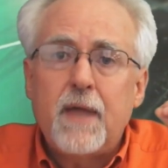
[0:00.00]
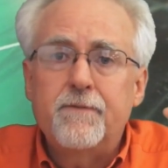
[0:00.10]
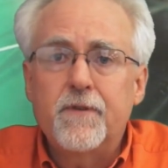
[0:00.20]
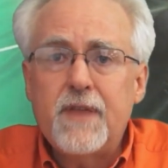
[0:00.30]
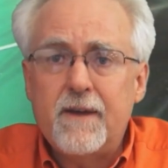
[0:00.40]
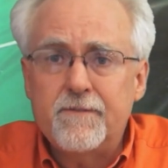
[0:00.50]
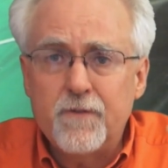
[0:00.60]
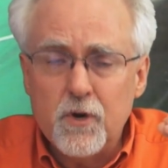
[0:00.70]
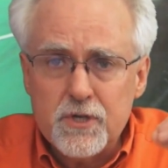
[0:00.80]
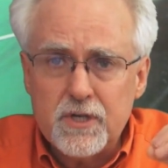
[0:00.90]
And for that
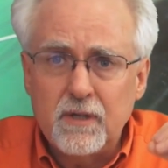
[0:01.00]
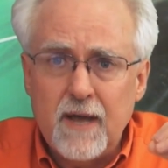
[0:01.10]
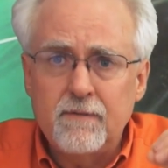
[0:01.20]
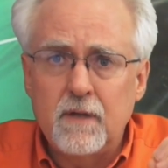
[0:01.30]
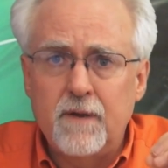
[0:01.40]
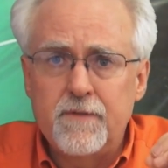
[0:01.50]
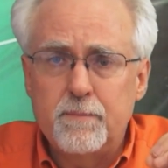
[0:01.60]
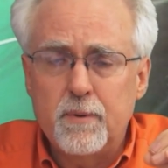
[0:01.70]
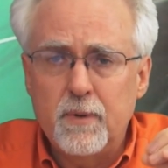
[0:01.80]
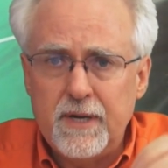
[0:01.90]
first level of
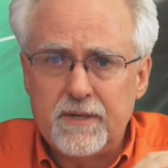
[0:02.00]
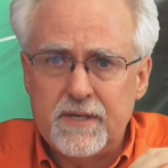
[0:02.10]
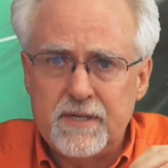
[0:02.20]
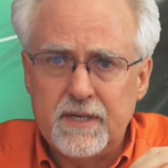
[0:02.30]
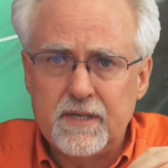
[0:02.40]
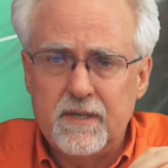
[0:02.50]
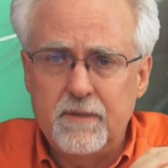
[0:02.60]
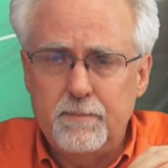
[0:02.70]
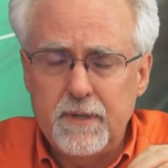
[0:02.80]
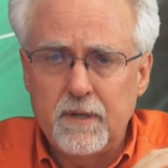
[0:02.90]
the print to stick to
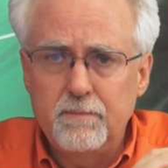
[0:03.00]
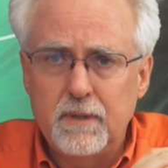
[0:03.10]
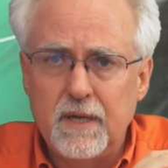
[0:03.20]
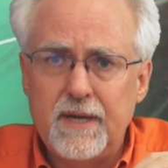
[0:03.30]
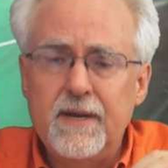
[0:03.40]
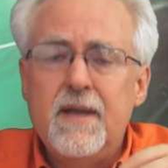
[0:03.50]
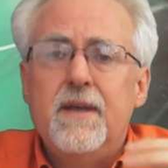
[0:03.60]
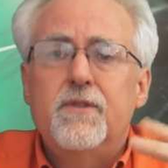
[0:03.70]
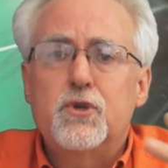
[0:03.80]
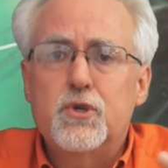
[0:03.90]
the build plate,
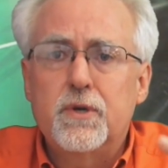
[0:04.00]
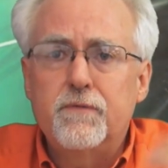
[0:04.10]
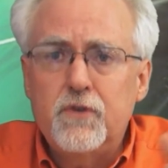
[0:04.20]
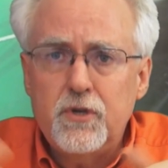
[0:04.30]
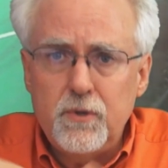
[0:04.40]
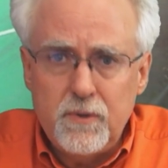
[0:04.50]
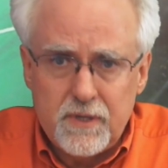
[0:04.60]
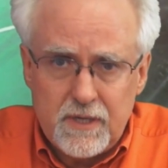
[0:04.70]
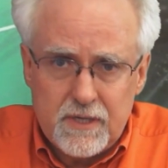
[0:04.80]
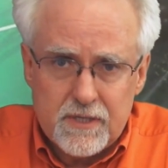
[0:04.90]
there's sort of two two
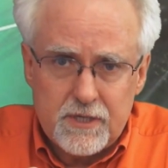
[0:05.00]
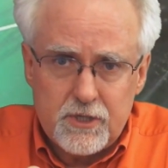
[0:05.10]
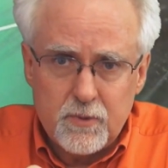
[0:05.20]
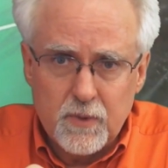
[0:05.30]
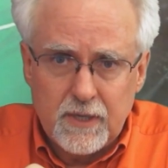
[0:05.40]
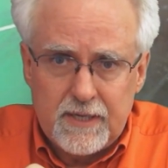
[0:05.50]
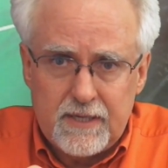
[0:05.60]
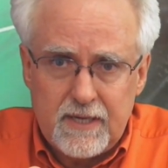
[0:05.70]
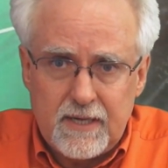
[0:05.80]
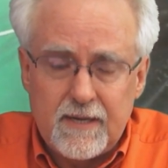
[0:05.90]
things that you really
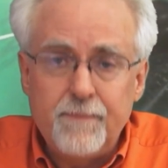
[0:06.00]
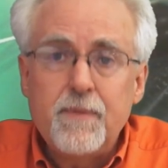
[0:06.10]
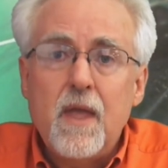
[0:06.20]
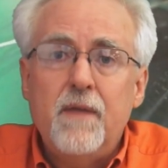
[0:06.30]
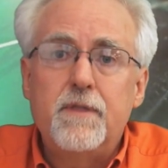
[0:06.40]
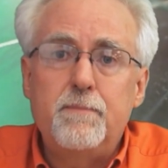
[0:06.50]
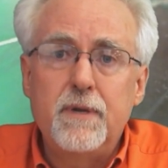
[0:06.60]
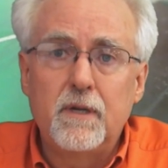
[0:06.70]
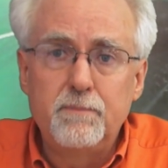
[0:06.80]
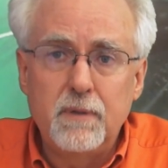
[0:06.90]
need. The
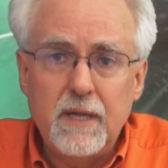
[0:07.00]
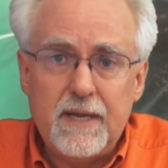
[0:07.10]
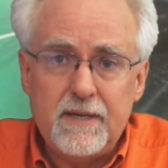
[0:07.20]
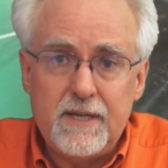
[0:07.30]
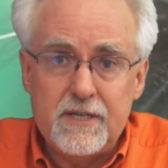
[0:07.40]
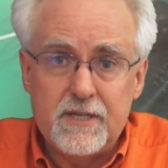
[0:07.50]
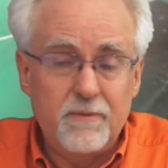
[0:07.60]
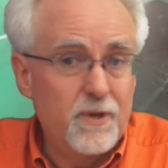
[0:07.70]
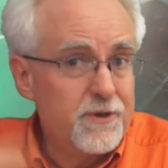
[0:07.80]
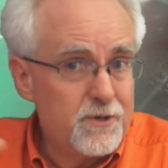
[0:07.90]
build plate needs to,
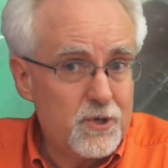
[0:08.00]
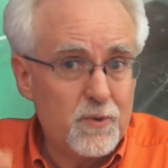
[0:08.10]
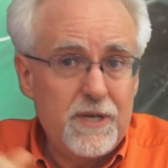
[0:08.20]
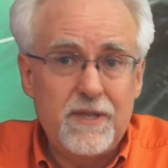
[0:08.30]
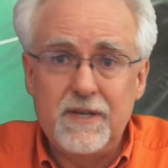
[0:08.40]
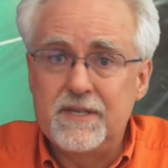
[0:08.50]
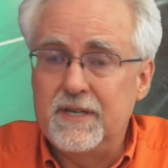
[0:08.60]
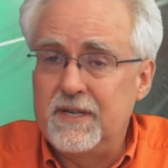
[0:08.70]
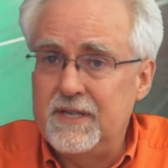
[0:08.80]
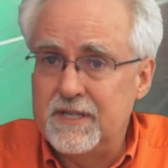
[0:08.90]
well, there's three
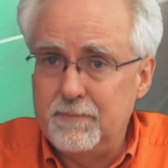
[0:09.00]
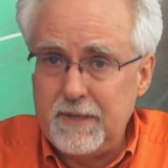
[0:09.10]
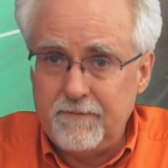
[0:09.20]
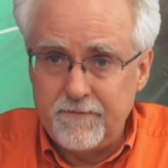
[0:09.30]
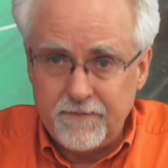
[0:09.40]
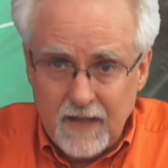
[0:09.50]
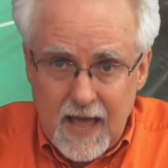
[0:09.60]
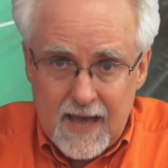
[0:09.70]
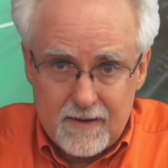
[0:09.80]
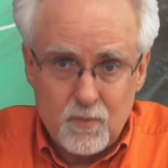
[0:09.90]
things. It needs to be
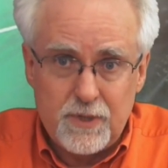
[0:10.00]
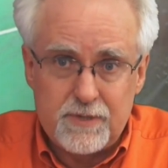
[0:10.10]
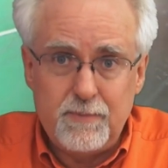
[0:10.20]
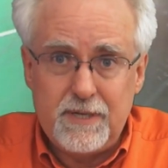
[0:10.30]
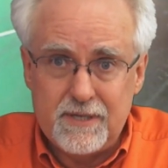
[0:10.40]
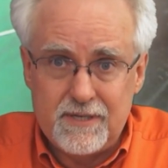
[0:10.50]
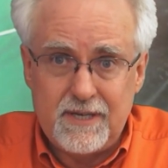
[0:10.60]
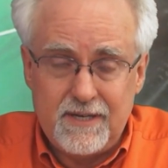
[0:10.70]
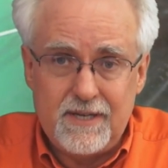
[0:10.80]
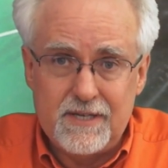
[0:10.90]
flat, which
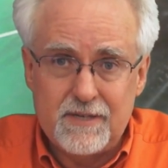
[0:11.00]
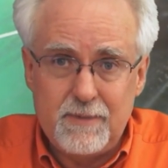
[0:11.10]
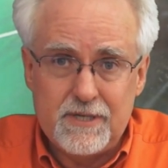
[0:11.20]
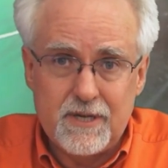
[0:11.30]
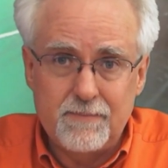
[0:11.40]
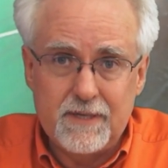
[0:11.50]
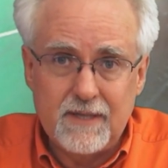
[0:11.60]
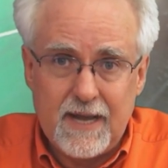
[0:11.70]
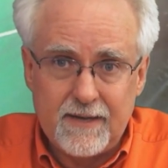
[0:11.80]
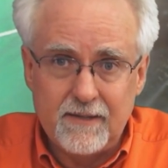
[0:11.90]
means it needs to be
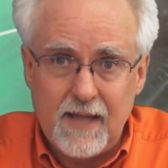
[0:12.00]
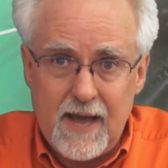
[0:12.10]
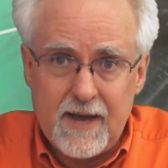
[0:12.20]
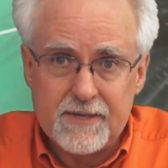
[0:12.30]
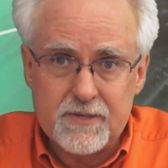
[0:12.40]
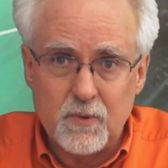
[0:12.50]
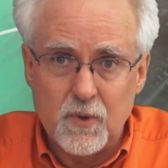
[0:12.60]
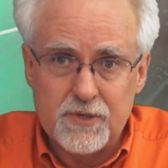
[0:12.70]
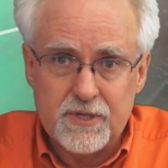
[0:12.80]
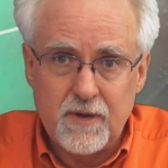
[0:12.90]
something like glass
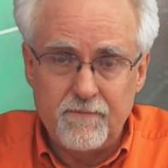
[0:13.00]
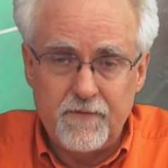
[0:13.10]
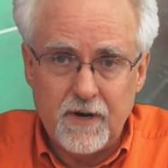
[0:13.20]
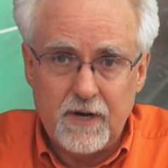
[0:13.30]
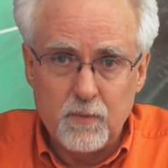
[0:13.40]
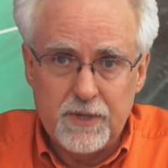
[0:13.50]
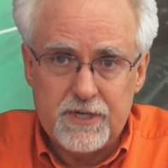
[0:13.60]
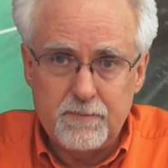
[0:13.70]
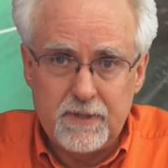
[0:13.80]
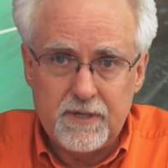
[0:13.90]
or some very
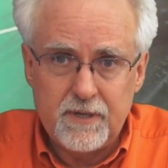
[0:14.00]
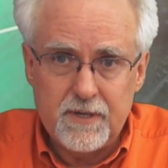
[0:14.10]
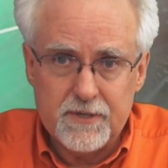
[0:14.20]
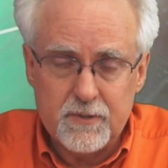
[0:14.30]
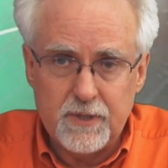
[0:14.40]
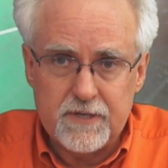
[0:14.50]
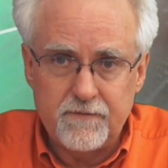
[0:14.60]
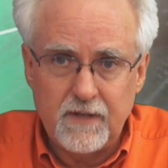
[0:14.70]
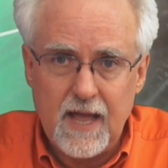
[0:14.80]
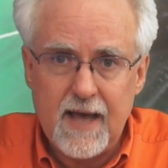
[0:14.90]
rigid material so it's
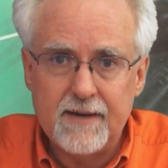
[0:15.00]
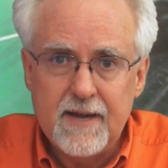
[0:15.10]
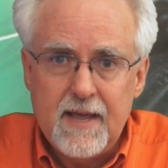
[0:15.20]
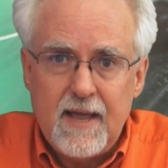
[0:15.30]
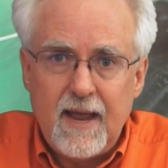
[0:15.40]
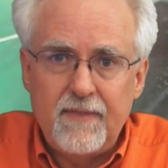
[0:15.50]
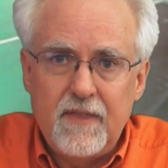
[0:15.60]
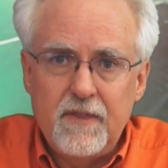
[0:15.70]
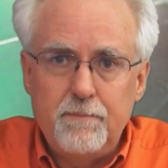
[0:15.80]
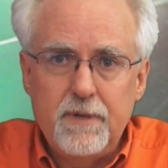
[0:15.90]
flat. And
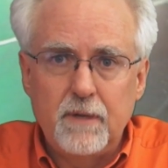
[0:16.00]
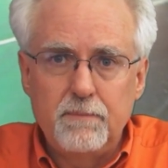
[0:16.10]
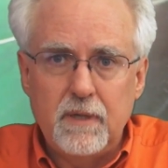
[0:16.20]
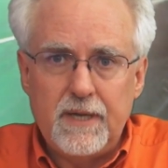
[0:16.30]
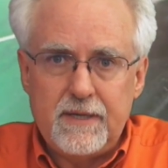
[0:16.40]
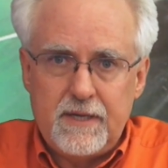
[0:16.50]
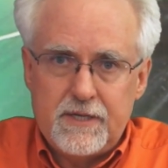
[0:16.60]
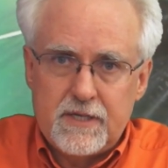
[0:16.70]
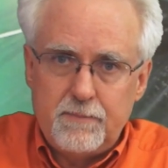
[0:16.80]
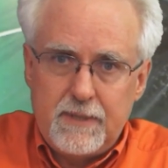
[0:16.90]
then the build plate
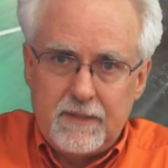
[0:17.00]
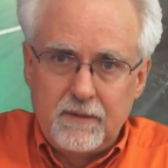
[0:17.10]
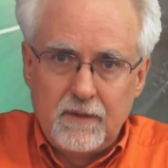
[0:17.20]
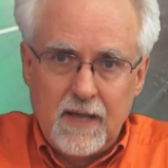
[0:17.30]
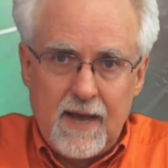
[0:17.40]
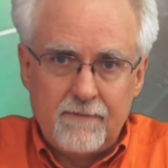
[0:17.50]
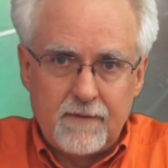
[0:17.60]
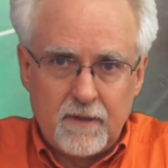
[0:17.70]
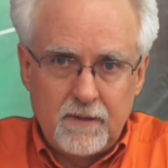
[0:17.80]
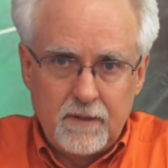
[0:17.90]
needs to be
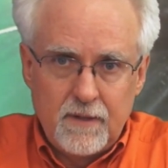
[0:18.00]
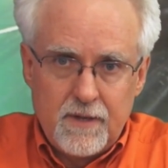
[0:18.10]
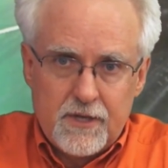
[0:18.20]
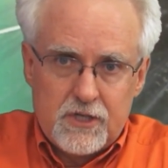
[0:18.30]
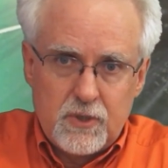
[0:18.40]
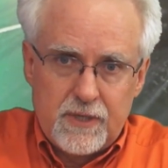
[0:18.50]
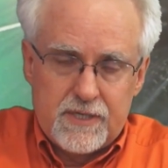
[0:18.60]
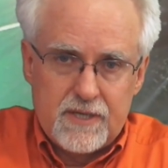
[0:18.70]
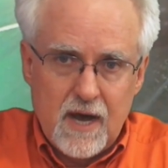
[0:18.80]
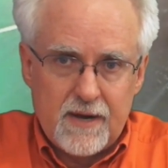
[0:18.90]
level so
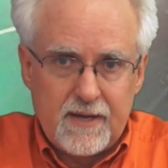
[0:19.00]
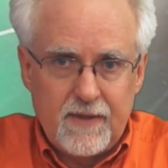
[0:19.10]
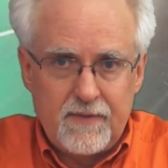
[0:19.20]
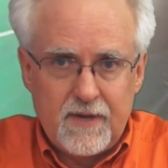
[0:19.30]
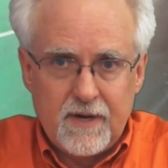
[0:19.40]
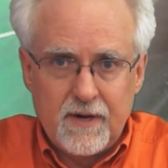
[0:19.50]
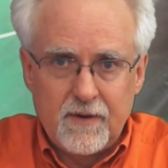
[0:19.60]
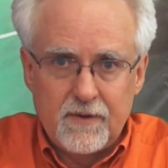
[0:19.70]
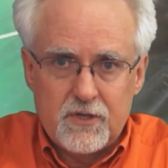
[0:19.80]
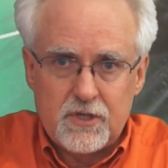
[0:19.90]
it's not in
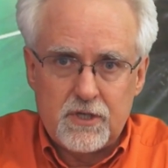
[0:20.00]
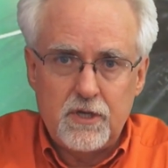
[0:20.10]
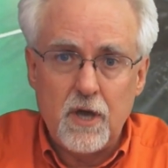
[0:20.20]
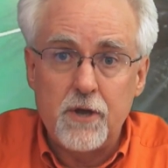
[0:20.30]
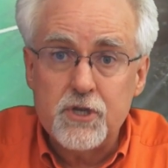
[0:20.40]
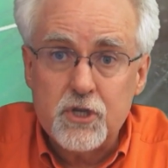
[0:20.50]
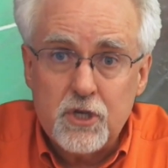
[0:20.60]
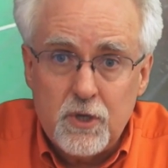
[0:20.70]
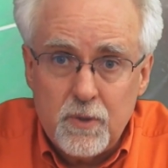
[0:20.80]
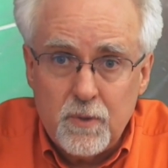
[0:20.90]
there
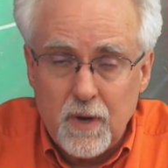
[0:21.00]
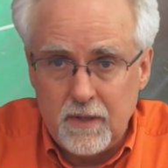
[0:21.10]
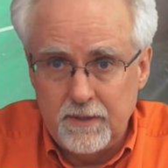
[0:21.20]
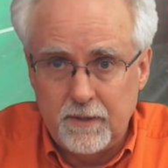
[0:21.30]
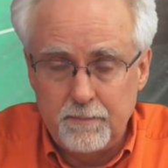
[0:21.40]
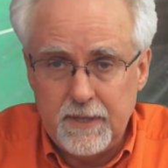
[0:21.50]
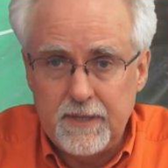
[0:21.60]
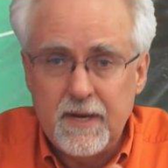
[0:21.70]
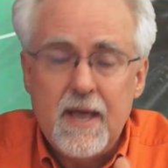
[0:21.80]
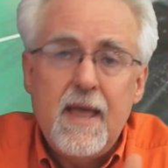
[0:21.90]
askew a little bit.